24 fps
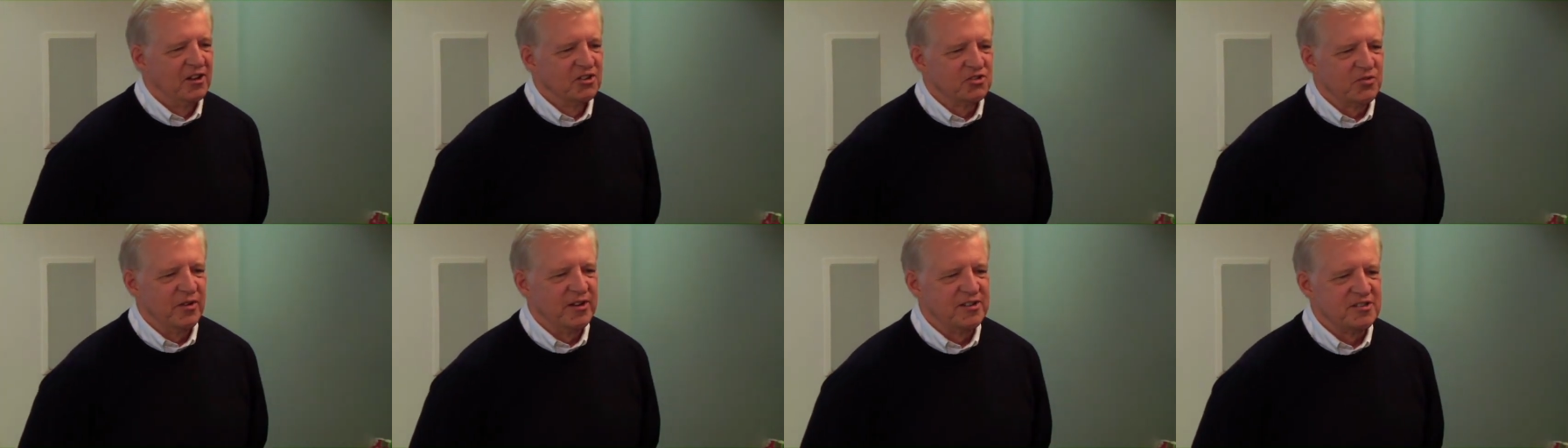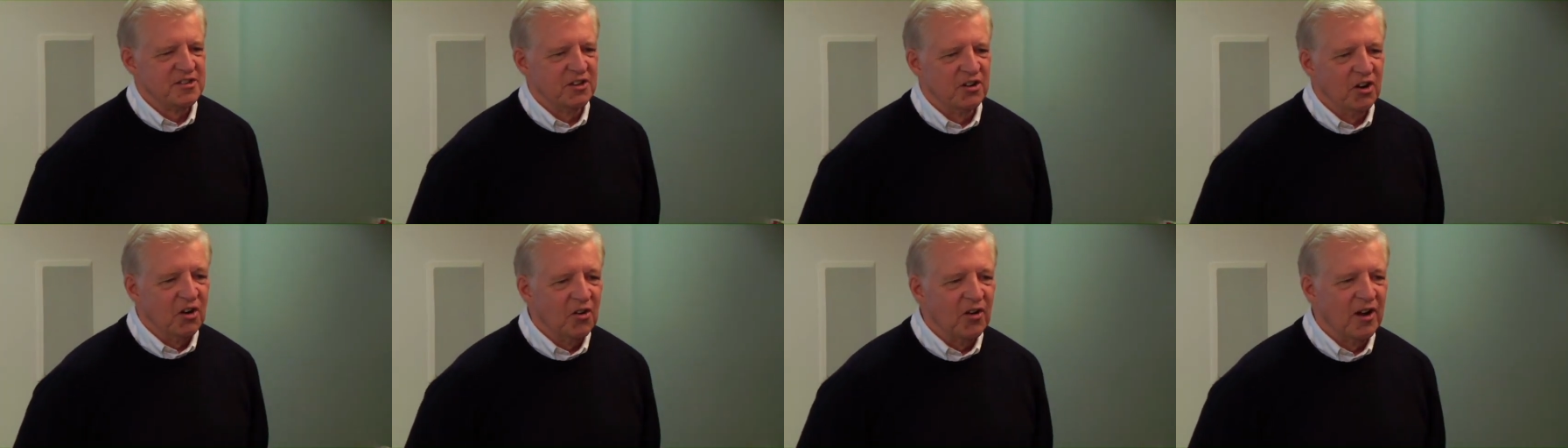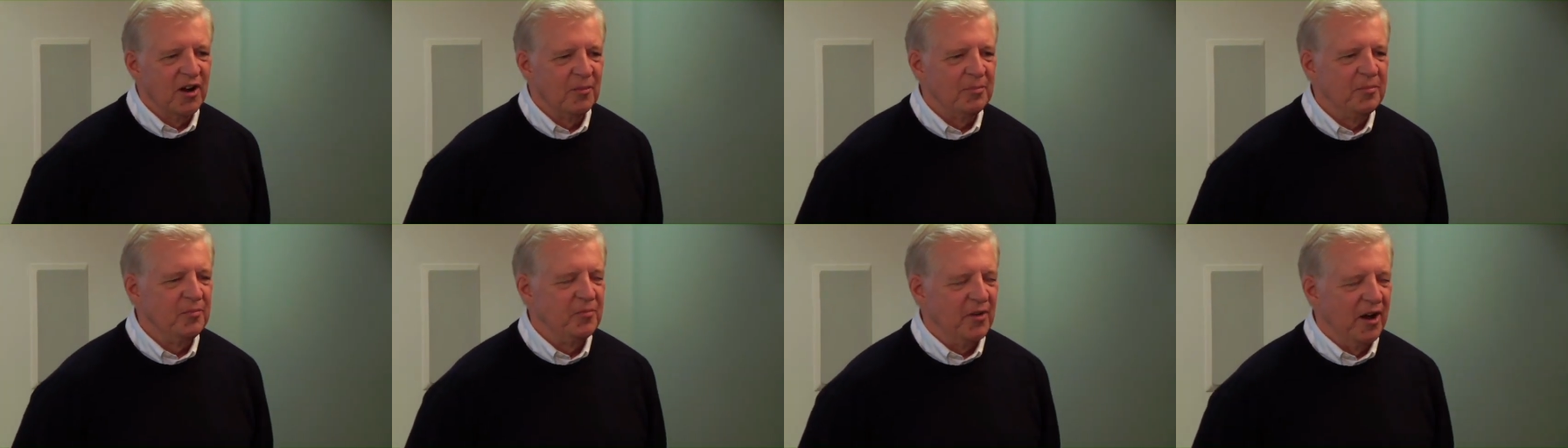So I said, oh,
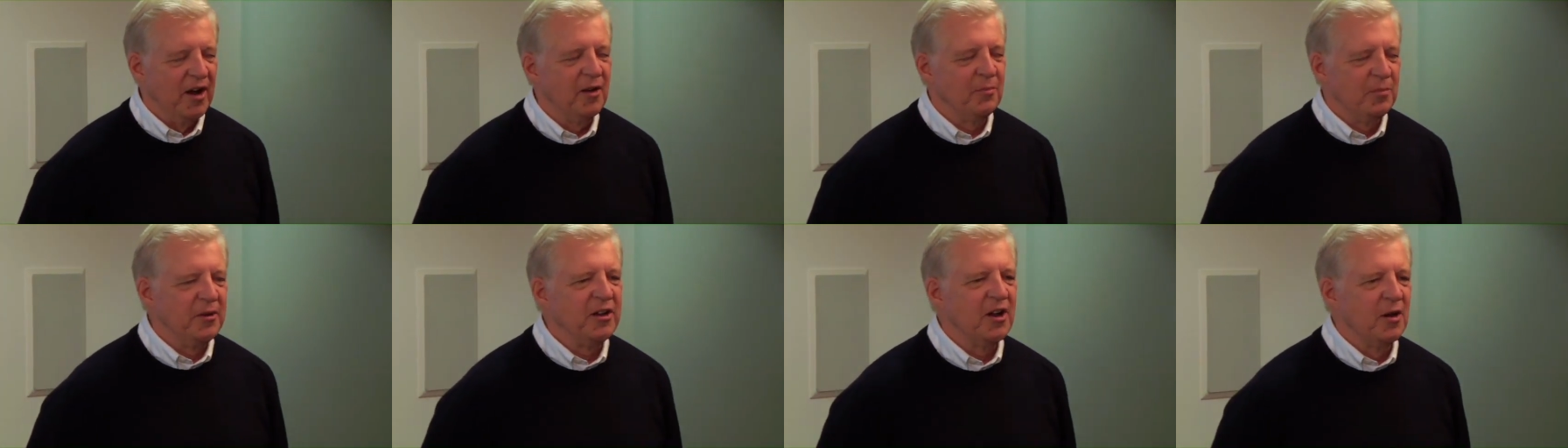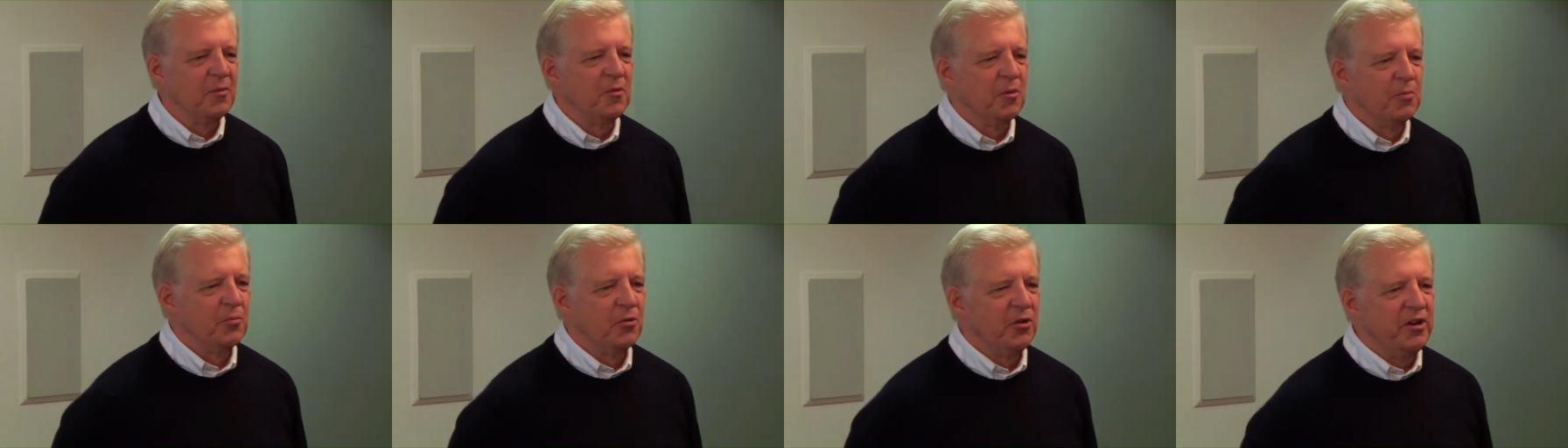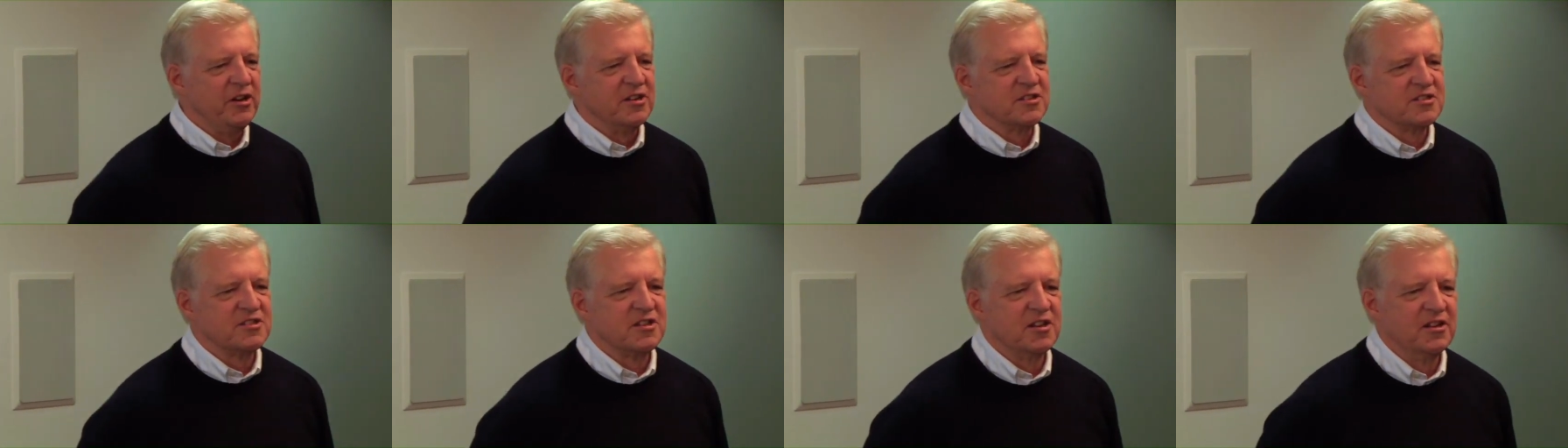I'll, I'll become a
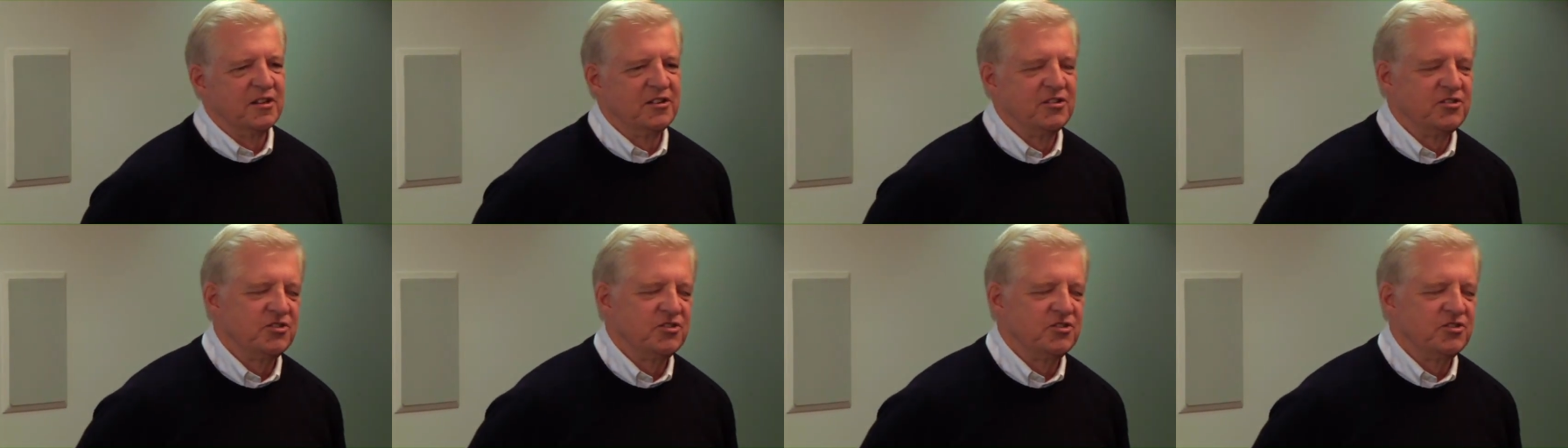priest.